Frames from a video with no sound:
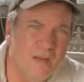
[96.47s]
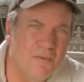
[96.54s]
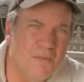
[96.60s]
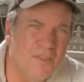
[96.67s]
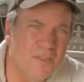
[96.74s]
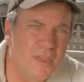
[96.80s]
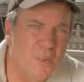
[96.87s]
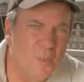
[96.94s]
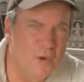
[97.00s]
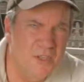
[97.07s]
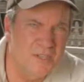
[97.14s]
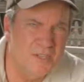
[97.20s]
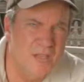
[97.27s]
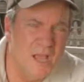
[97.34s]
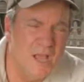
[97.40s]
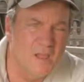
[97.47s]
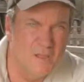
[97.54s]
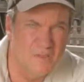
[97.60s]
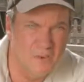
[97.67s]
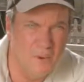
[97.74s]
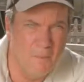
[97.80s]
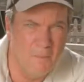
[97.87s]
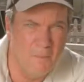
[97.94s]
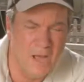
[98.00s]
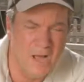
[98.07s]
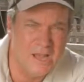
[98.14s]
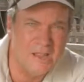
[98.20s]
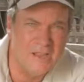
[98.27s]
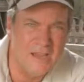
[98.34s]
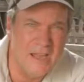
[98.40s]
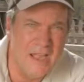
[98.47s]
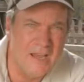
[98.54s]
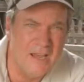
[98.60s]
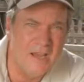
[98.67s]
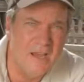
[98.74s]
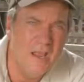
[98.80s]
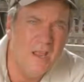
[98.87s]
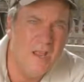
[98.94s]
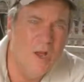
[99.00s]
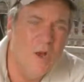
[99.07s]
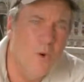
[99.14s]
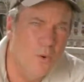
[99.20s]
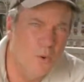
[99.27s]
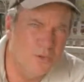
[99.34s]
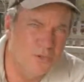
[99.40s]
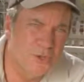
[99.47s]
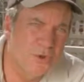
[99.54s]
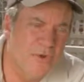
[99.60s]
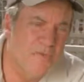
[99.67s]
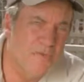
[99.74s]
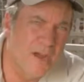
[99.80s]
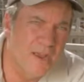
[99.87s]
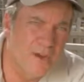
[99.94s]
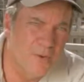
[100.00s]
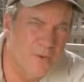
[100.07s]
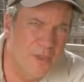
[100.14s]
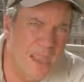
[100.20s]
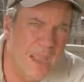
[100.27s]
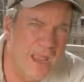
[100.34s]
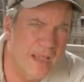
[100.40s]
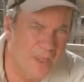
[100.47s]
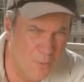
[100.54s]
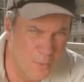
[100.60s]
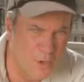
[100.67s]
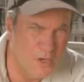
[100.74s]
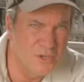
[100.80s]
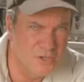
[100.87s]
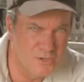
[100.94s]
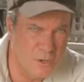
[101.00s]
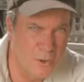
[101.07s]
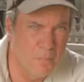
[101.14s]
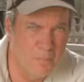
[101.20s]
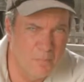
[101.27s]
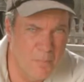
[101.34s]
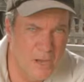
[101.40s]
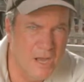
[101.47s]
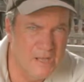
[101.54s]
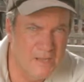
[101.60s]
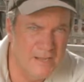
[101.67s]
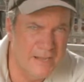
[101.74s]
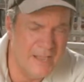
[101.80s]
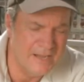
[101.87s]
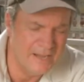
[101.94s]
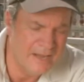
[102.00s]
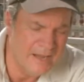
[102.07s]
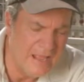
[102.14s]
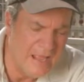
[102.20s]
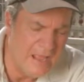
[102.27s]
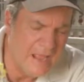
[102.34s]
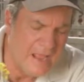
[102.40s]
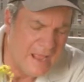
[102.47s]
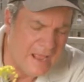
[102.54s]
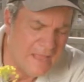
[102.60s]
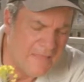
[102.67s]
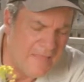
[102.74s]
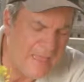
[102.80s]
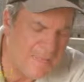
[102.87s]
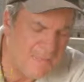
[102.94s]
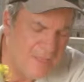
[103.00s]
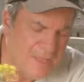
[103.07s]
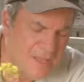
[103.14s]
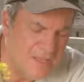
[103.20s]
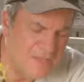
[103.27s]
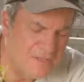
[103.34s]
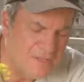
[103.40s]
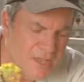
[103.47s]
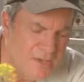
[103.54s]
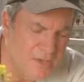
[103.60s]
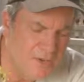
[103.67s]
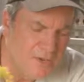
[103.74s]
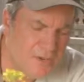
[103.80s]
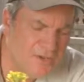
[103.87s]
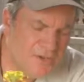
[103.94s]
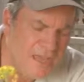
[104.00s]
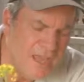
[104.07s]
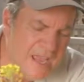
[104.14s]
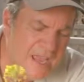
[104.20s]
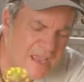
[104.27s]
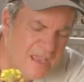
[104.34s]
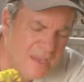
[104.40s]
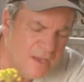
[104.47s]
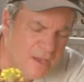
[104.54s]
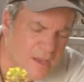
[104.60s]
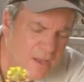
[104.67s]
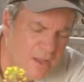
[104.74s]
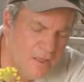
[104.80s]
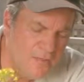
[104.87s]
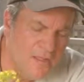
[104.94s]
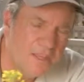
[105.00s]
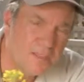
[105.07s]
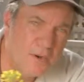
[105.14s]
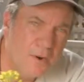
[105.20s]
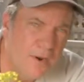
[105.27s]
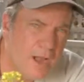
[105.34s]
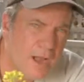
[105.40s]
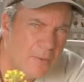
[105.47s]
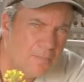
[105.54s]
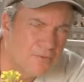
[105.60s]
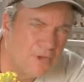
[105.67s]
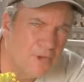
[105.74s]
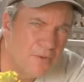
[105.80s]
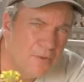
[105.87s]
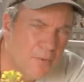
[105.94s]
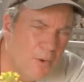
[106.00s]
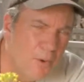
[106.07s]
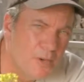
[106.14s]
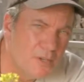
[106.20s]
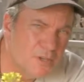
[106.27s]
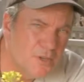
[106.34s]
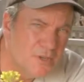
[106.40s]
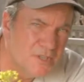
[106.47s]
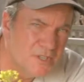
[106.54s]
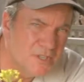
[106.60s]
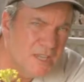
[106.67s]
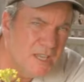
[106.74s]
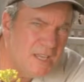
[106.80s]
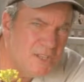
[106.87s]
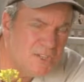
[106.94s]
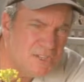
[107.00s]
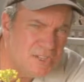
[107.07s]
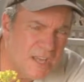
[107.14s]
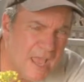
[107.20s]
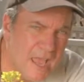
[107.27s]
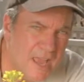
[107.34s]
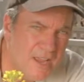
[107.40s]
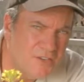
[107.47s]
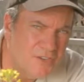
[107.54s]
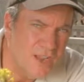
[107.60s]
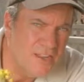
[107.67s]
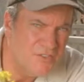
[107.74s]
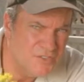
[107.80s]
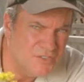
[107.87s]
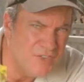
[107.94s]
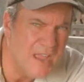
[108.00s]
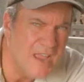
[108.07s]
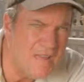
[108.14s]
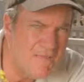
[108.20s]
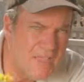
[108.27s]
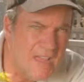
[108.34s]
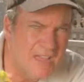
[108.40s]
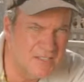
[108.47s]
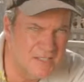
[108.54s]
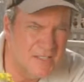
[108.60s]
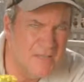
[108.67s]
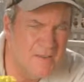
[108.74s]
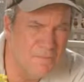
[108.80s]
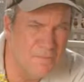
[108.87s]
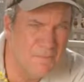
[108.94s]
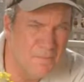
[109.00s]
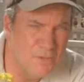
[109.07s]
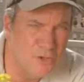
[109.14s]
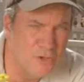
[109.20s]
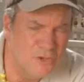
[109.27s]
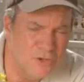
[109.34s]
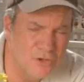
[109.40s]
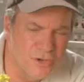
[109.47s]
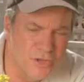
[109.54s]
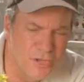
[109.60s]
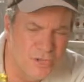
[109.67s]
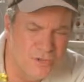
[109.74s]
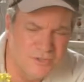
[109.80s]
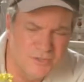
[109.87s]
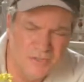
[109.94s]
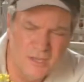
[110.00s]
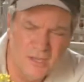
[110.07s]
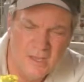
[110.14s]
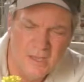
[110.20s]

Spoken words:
Everything we sell is open pollinated or certified organic, which is open pollinated. And that means that you can take these crops and grow it to the seed stage and save that seed for future use.